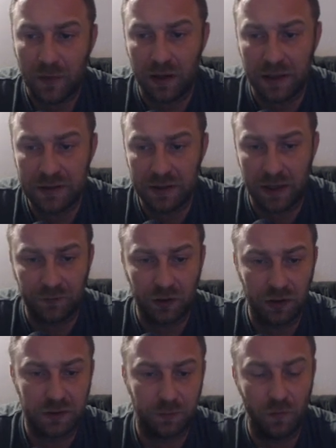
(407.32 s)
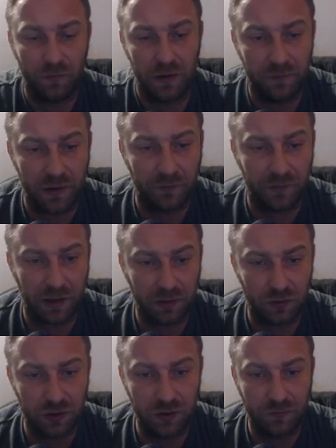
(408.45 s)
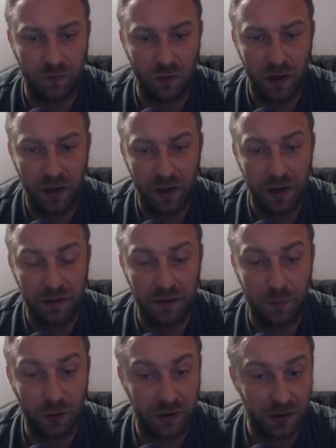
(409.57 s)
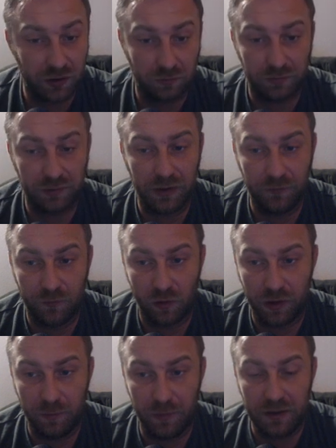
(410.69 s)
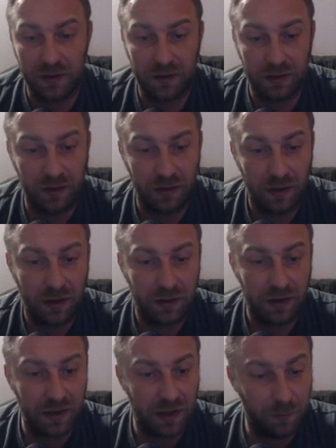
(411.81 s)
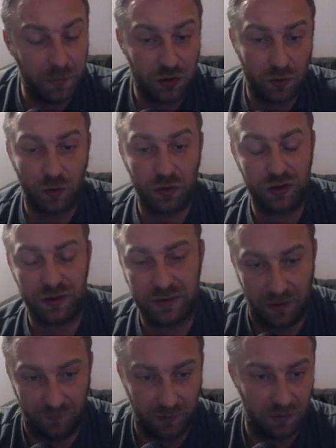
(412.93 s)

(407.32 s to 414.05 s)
let's see, after this move e5, knight on g4, the potential d4 immediately, then again bishop on g7.